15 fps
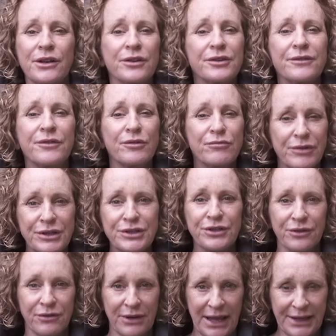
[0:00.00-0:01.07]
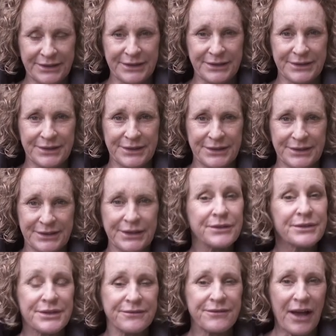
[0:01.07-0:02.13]
lot of original letters that
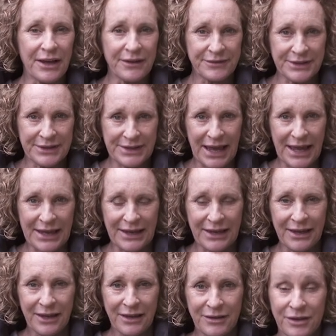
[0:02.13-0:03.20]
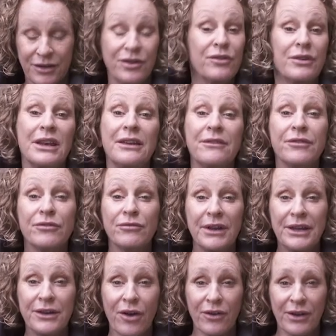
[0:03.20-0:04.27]
still survive today that you can even
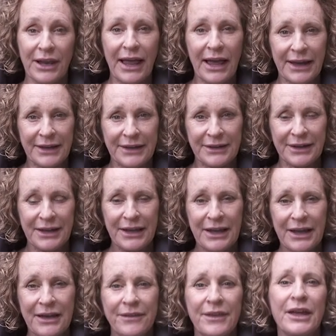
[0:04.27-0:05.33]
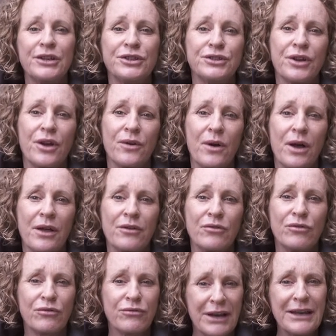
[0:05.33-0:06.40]
read online and they show
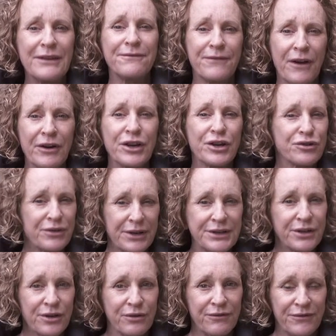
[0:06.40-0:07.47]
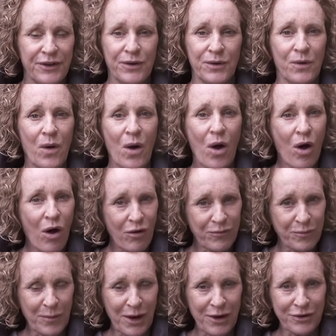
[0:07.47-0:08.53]
a really very critical view
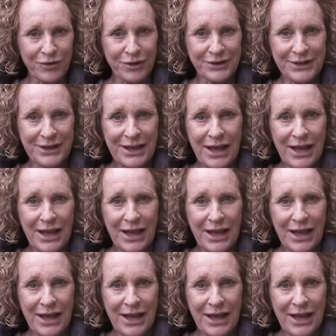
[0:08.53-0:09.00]
of Margaret.